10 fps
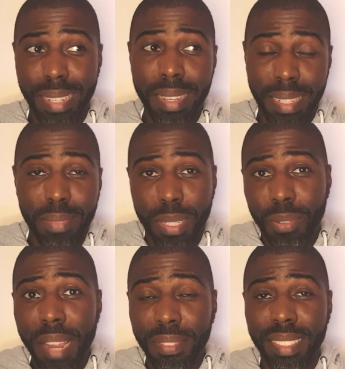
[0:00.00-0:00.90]
I am a
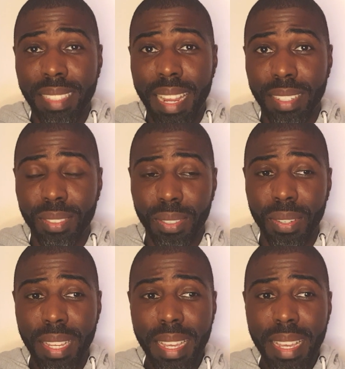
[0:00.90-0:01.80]
graphic designer,
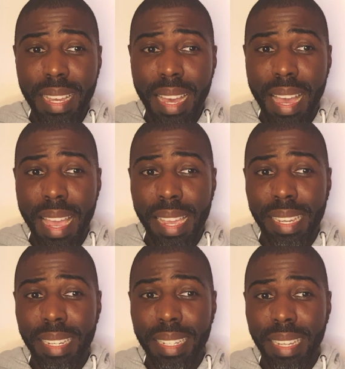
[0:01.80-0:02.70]
so
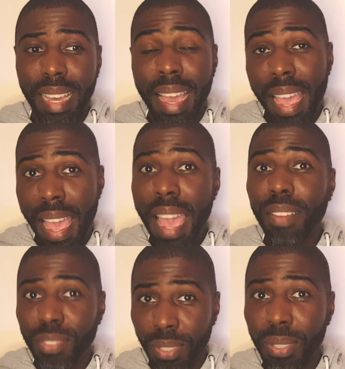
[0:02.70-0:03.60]
I
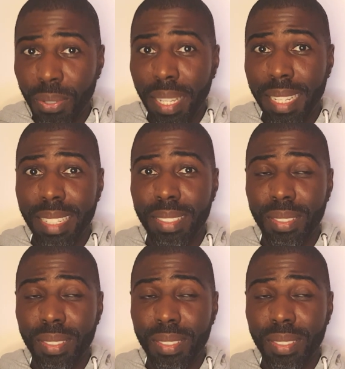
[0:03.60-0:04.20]
have to create